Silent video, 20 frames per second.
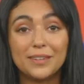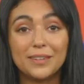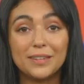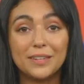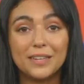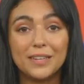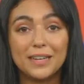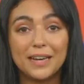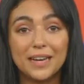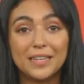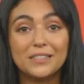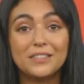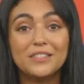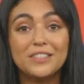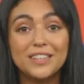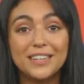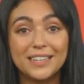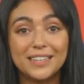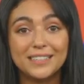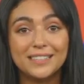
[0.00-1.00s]

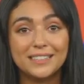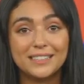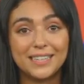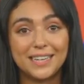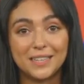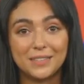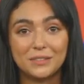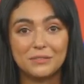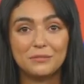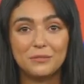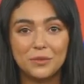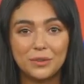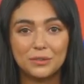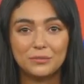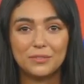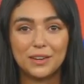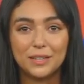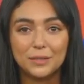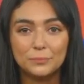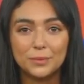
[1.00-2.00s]
ESG stands for
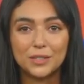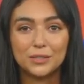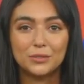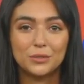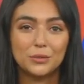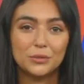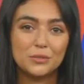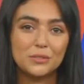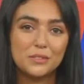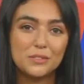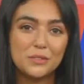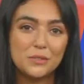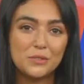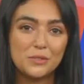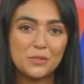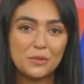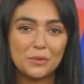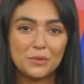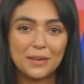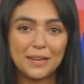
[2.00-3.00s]
environmental,
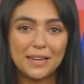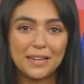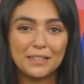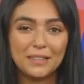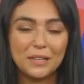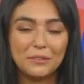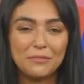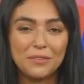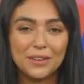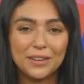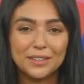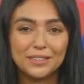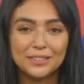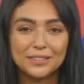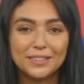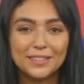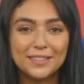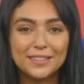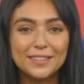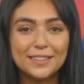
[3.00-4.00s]
social, and
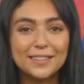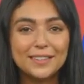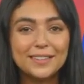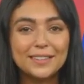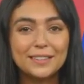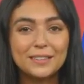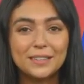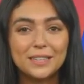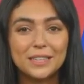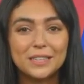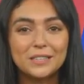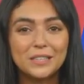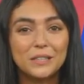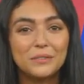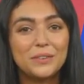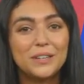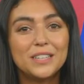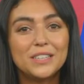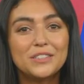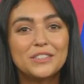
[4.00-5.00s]
governance. These
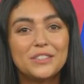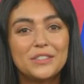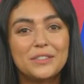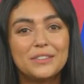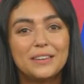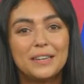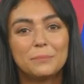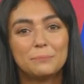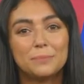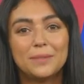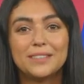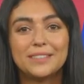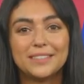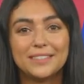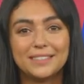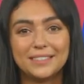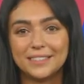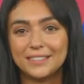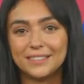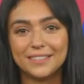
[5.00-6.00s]
are the issues that
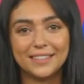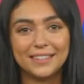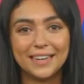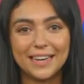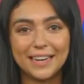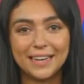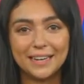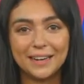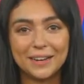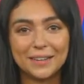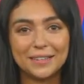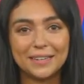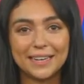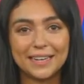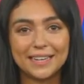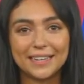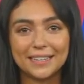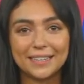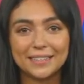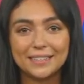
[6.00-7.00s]
businesses today are
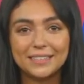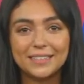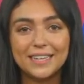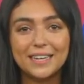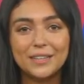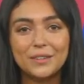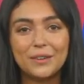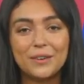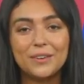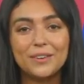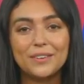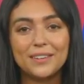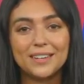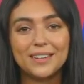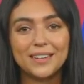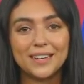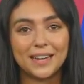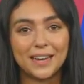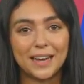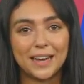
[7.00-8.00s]
taking a stand on,
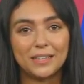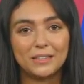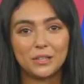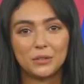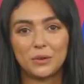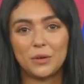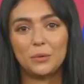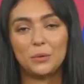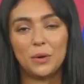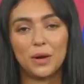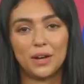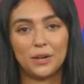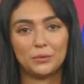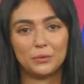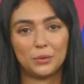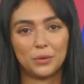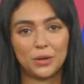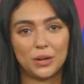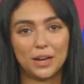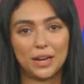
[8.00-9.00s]
and they're a lot
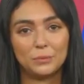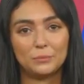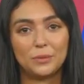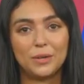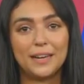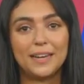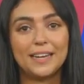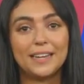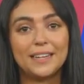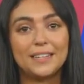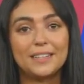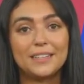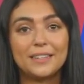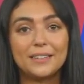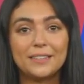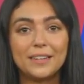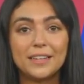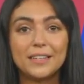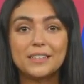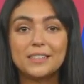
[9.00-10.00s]
more complicated
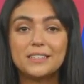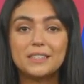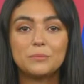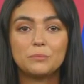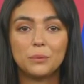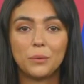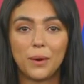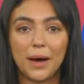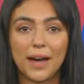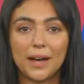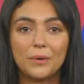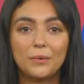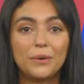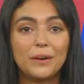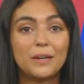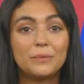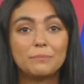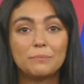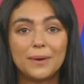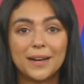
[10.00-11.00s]
than a simple
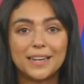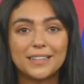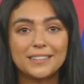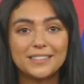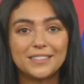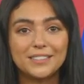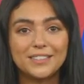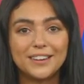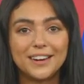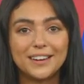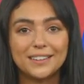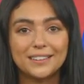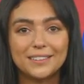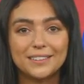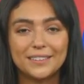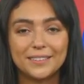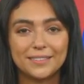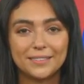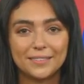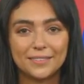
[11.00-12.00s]
acronym might suggest.